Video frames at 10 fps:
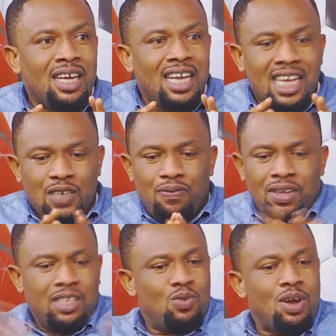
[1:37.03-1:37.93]
His
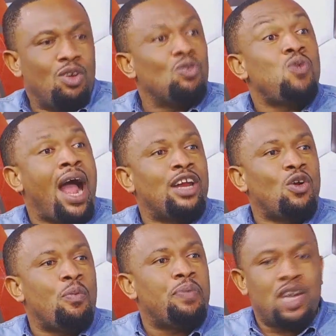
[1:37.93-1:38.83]
feet were not wide
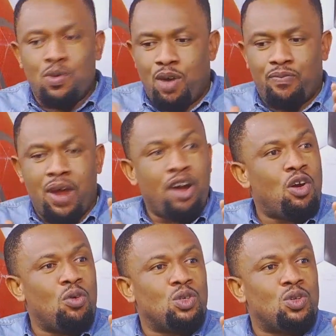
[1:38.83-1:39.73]
open. They were very
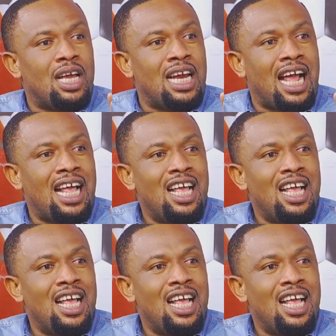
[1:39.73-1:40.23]
close together.